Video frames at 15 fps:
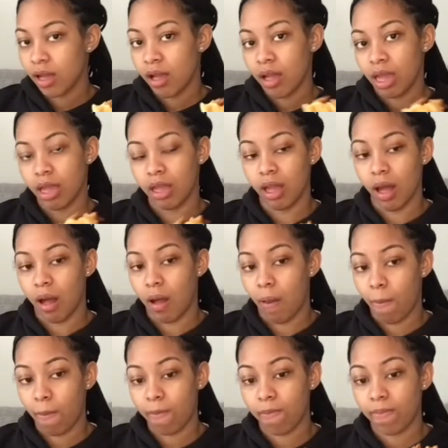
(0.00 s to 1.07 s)
y'all,
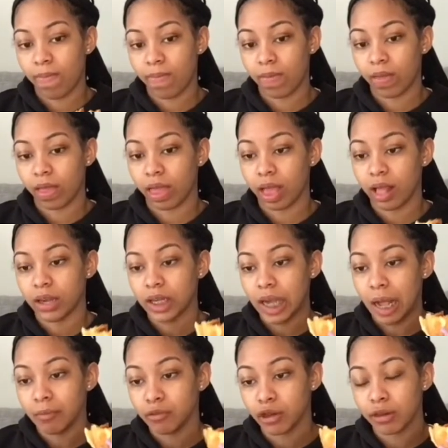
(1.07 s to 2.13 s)
I'm
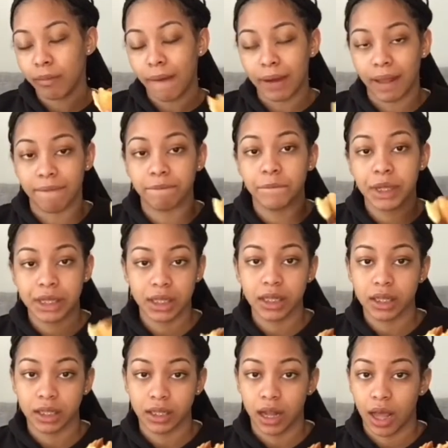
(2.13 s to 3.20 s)
talking about like physically.
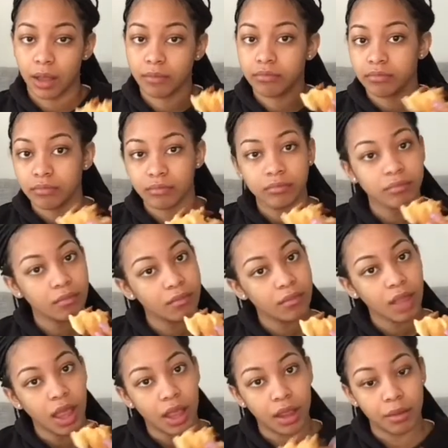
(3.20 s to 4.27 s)
Like,
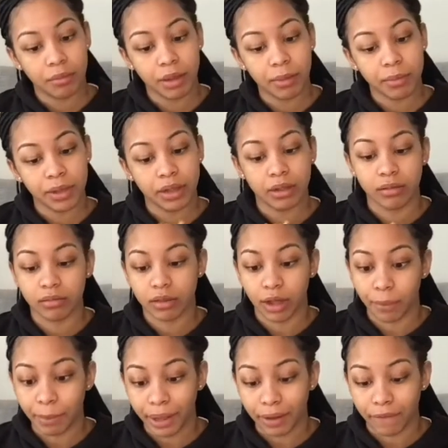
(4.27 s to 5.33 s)
it made me look
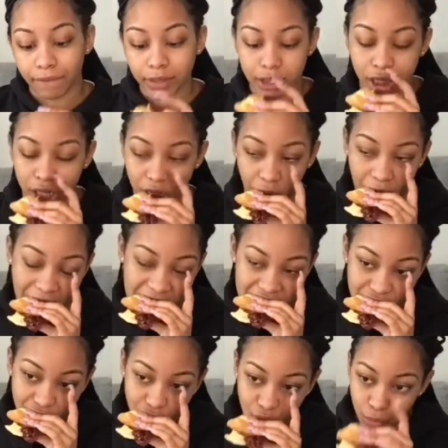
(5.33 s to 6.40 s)
better physically,
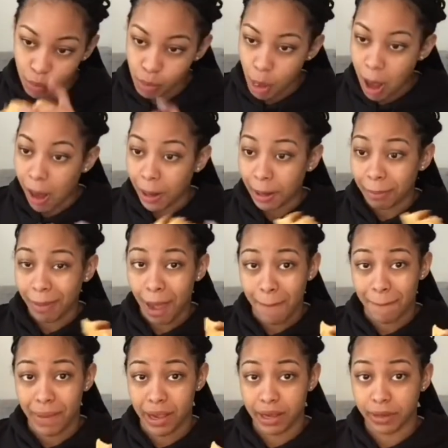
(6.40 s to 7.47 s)
in my
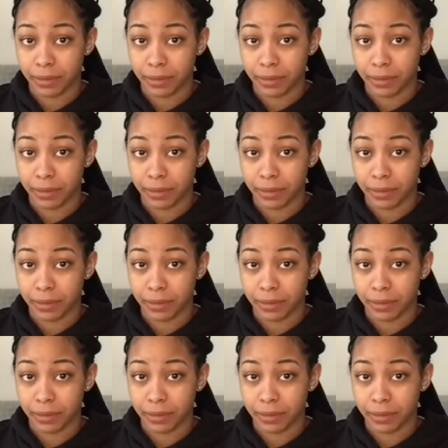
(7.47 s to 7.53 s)
opinion.